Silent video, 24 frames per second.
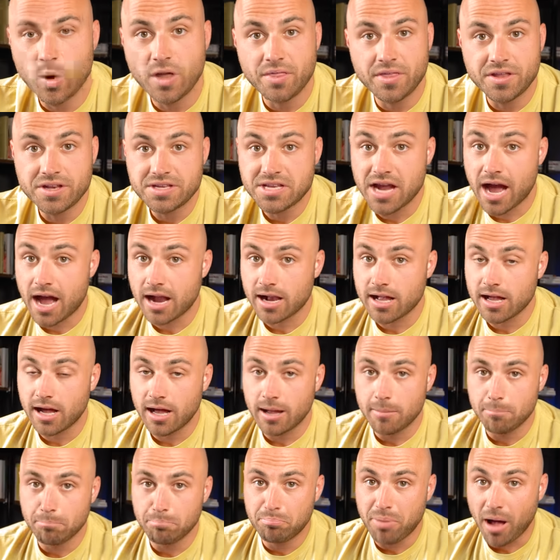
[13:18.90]
When the
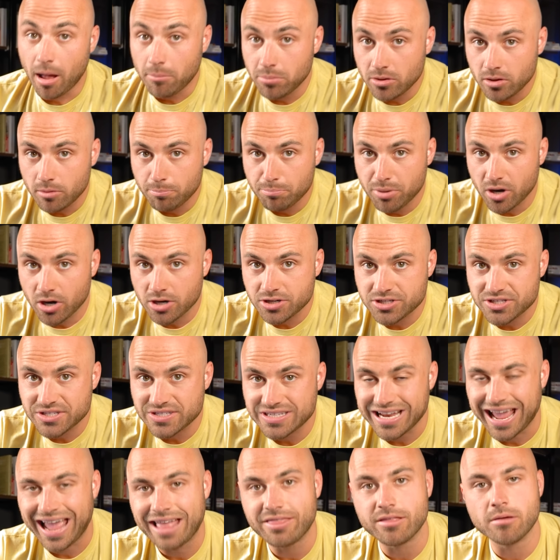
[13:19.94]
dot-com bubble
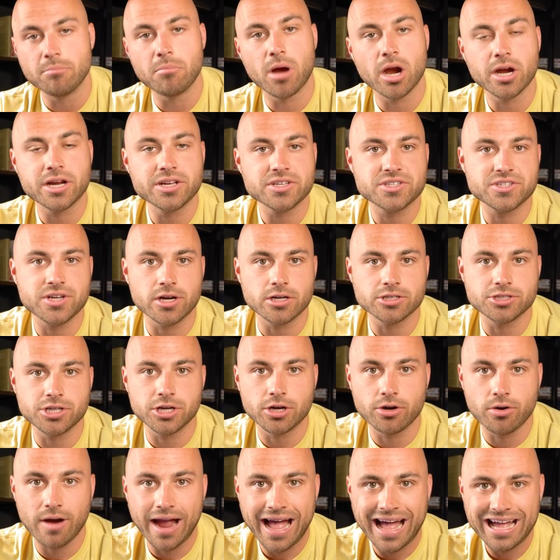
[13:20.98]
burst and the market started to
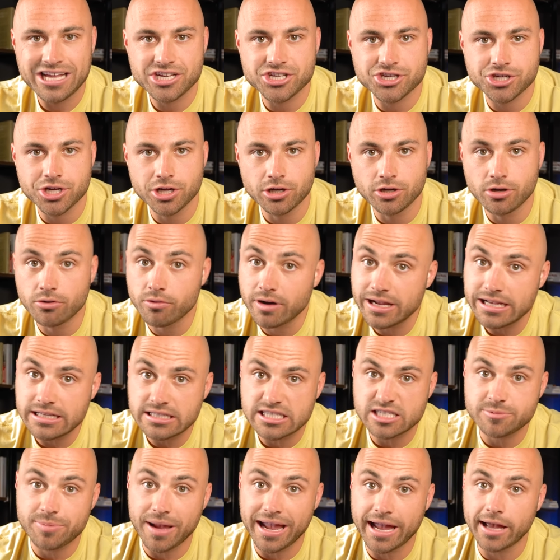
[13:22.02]
crash,
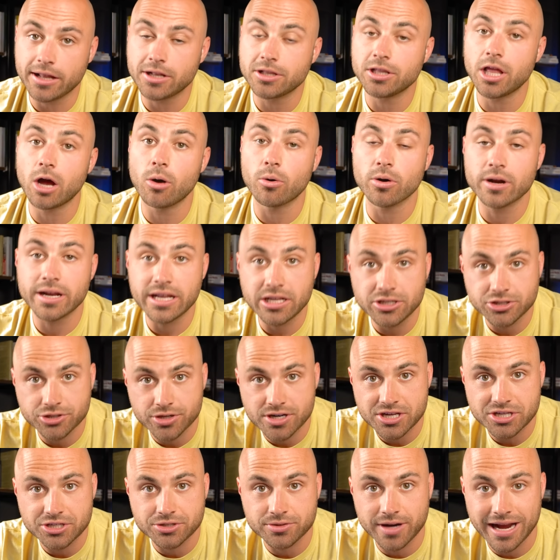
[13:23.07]
Greenspan lowered
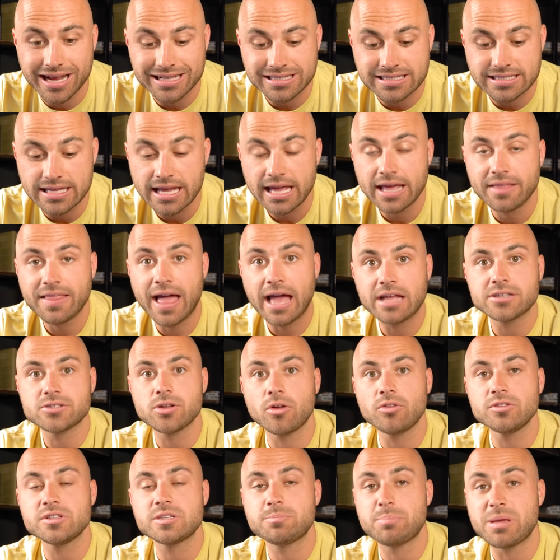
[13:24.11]
interest rates. That
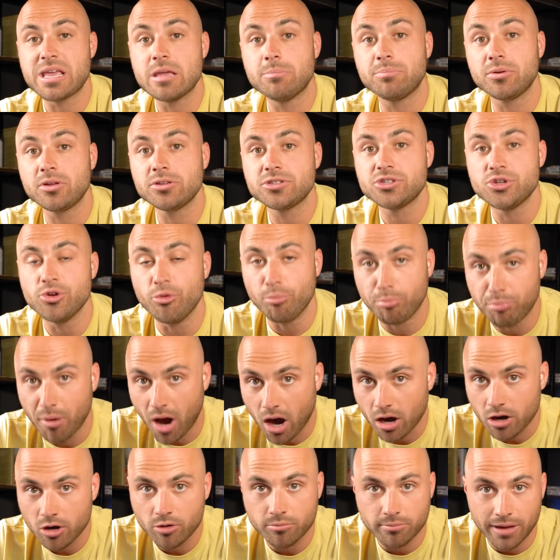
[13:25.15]
told people to
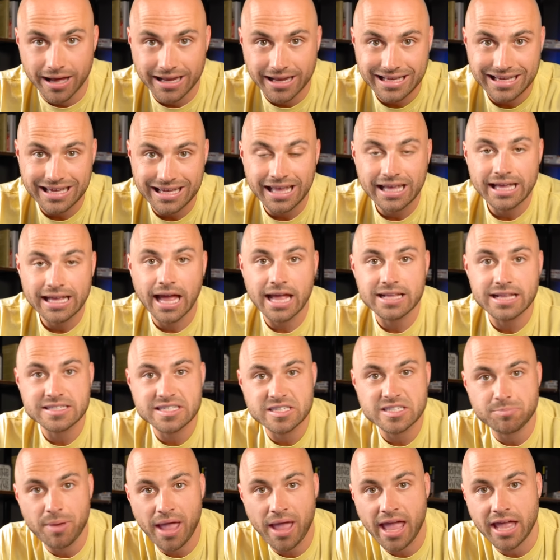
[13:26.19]
borrow money and
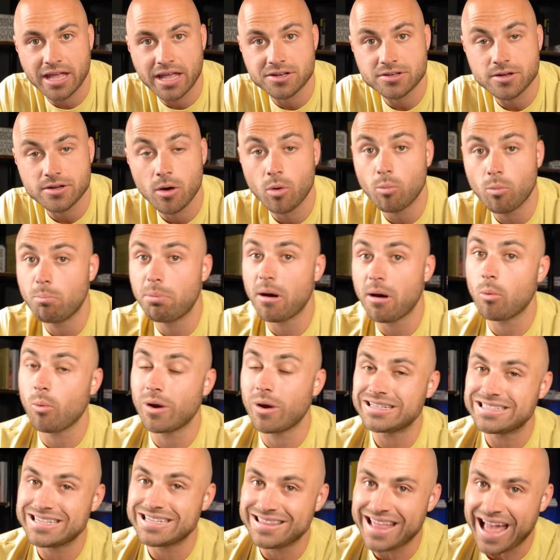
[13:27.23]
spend. But
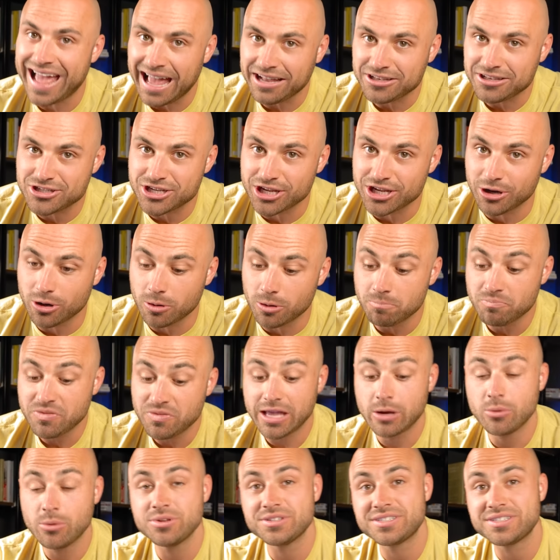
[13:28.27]
what did that do?
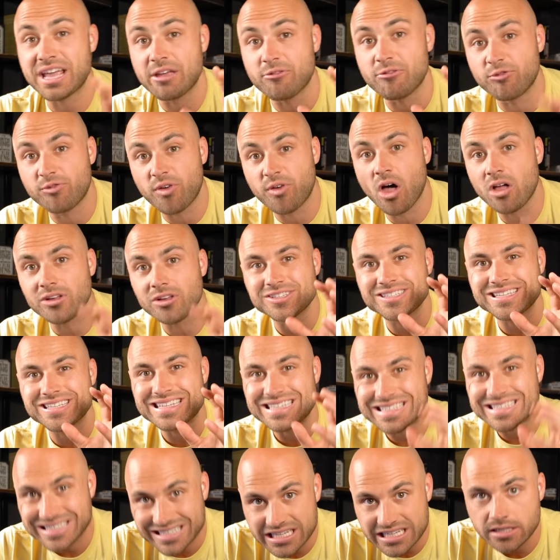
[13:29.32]
It was a false
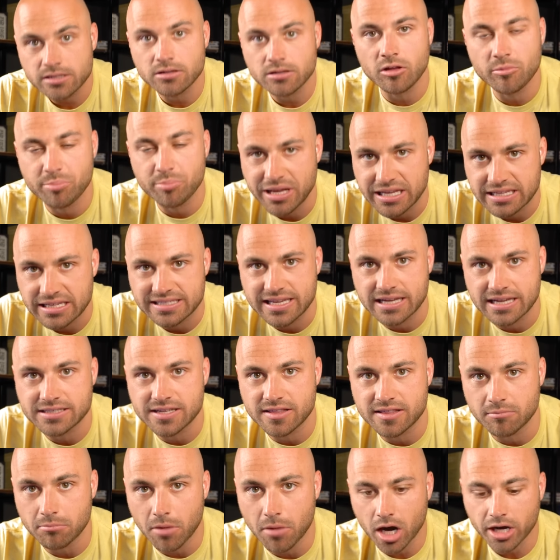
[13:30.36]
signal being sent to
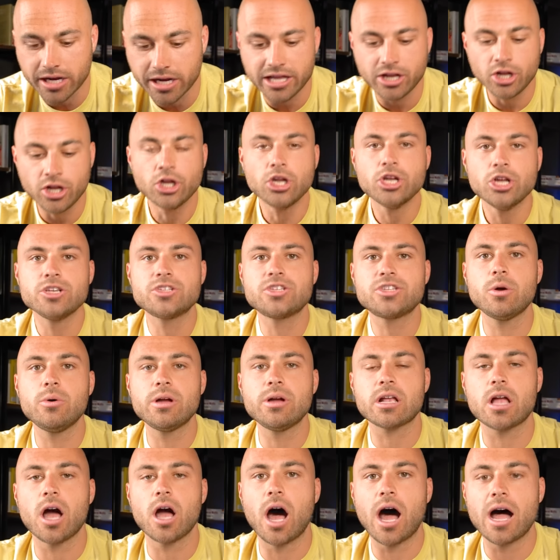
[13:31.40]
the market, so
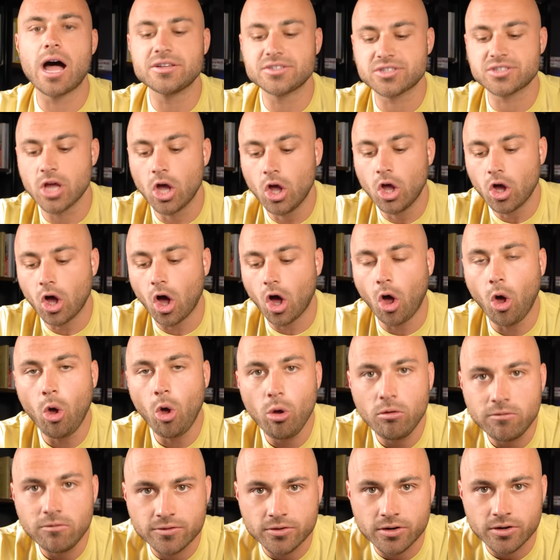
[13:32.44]
it caused
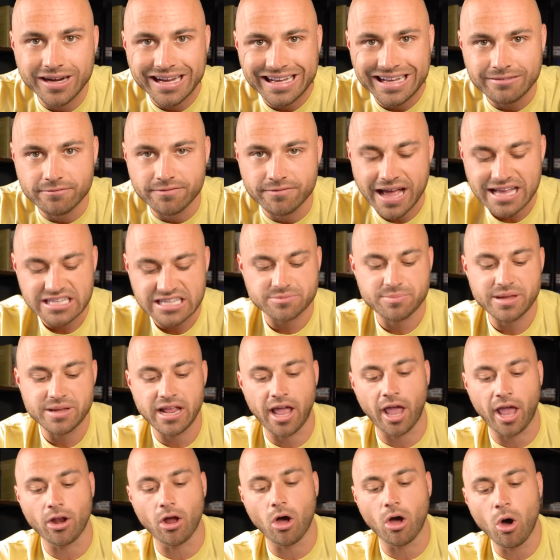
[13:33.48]
overinvestment
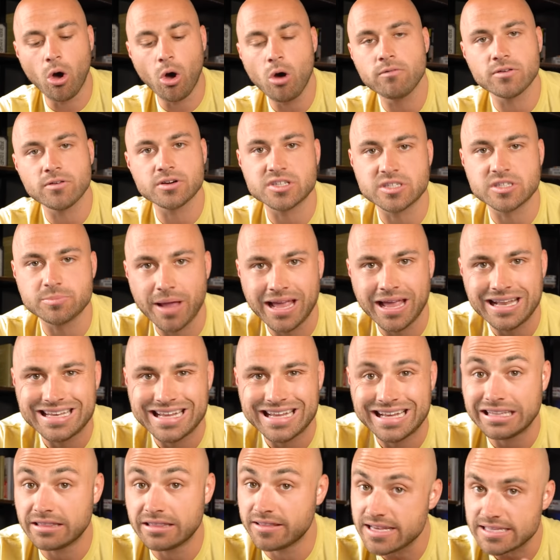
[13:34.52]
and
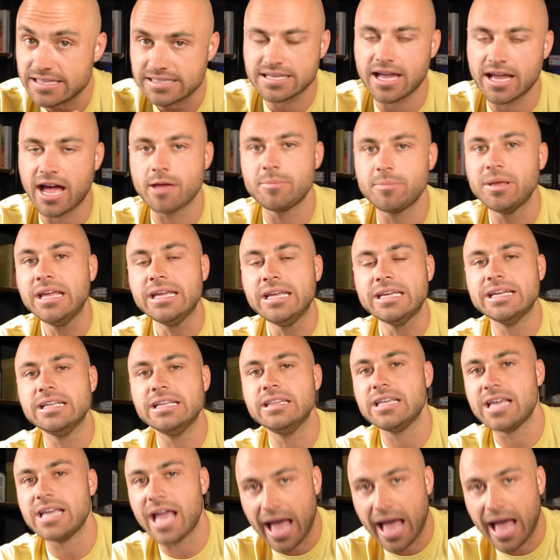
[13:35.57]
overspending, this time in the